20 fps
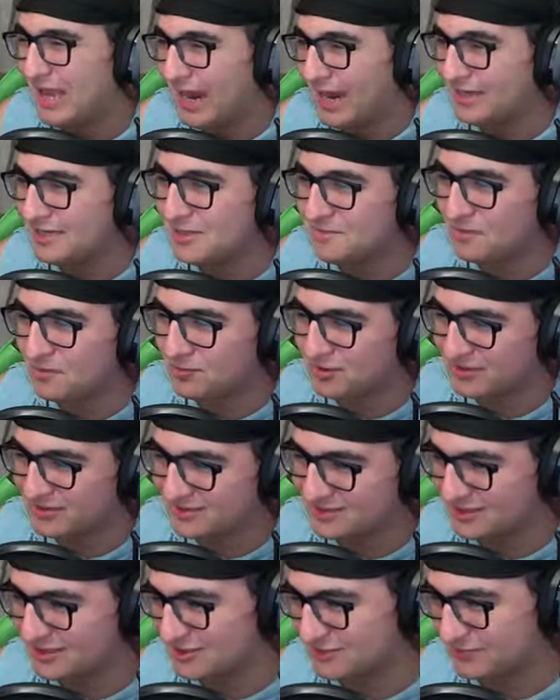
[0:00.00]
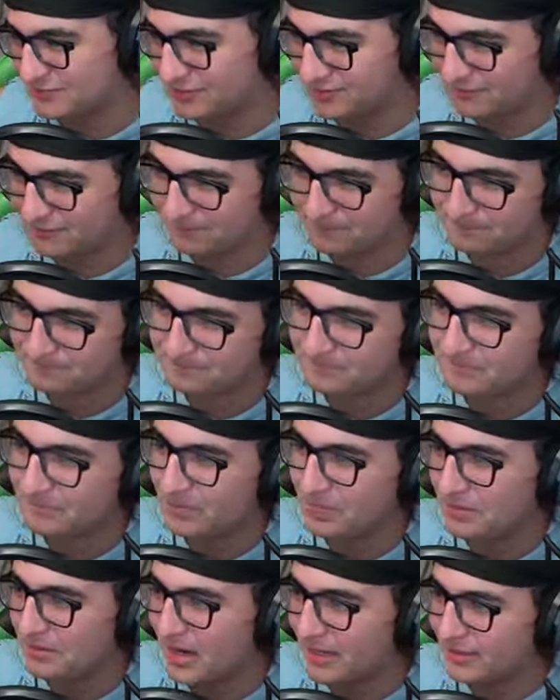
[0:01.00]
i need me one of these things bro
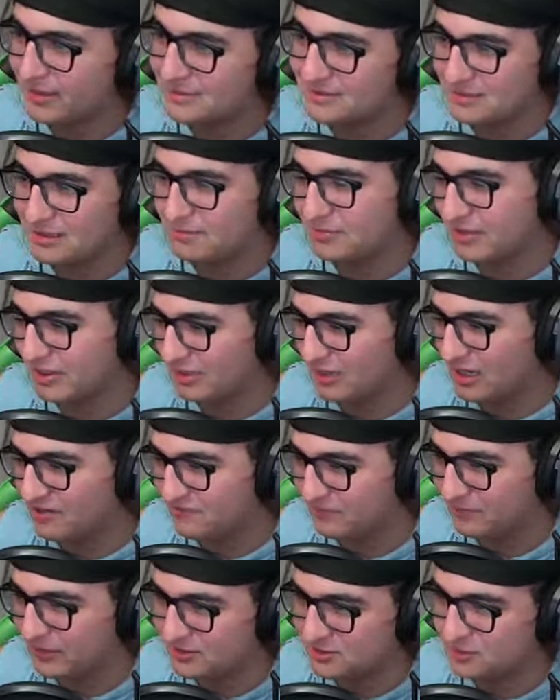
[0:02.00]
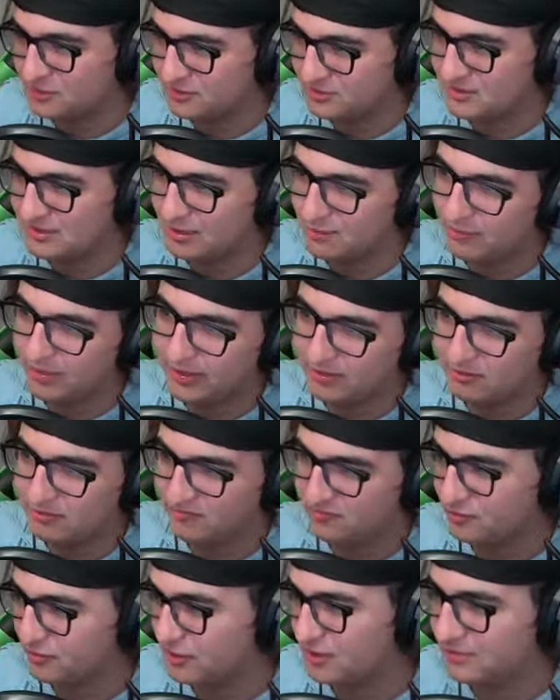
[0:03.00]
i need somebody to laugh at my jokes that way i can
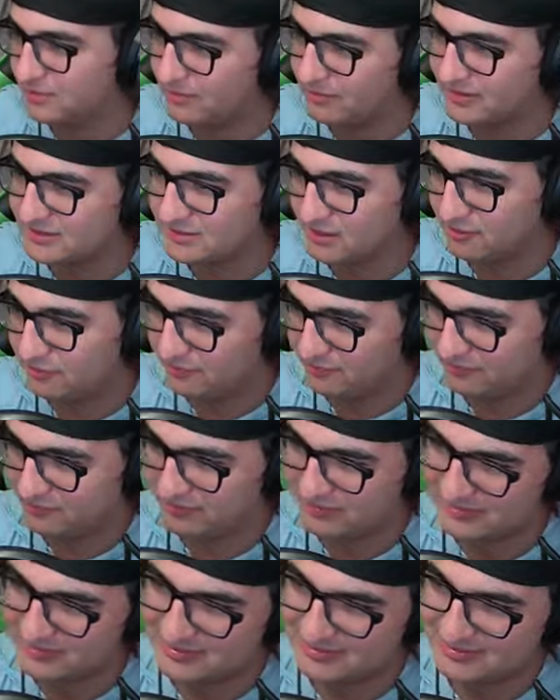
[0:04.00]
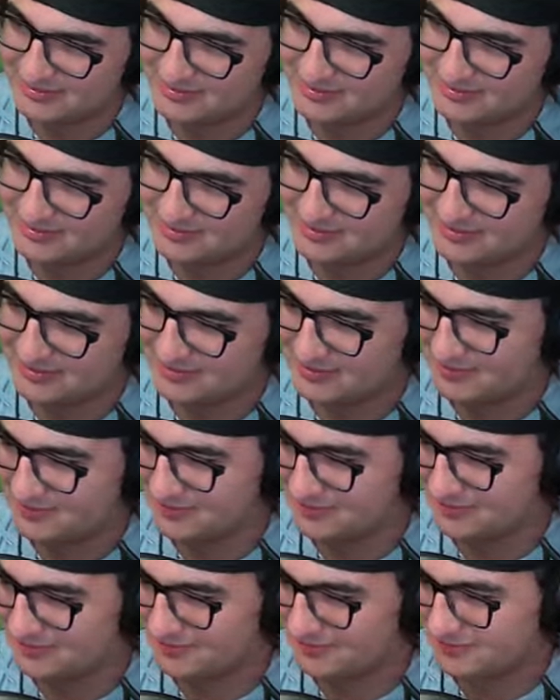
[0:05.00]
feel good about myself
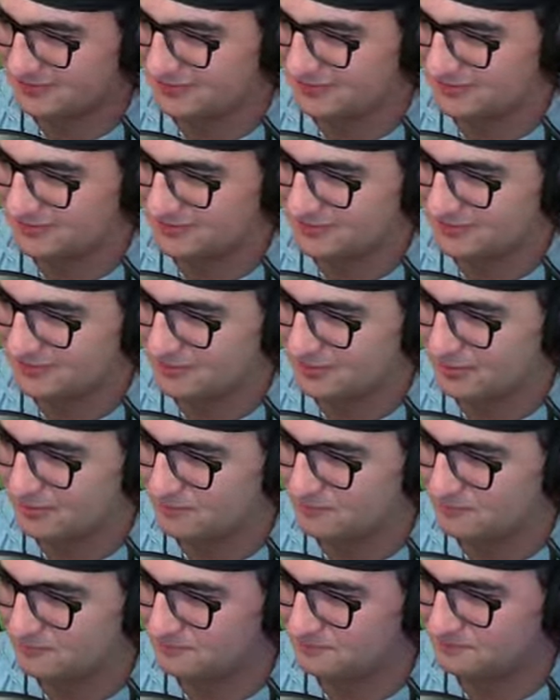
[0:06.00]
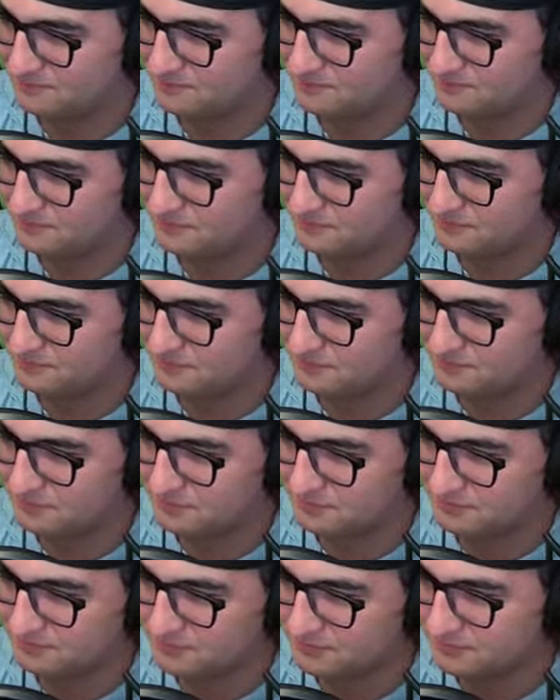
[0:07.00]
the winners of the war write the history books
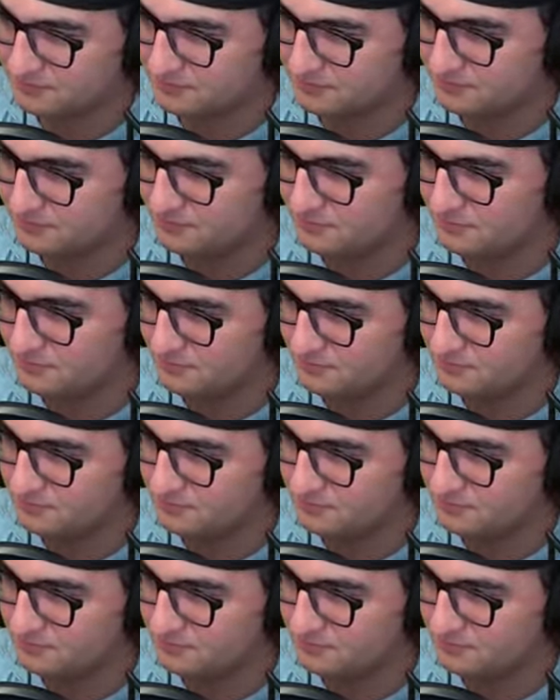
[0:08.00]
unfortunately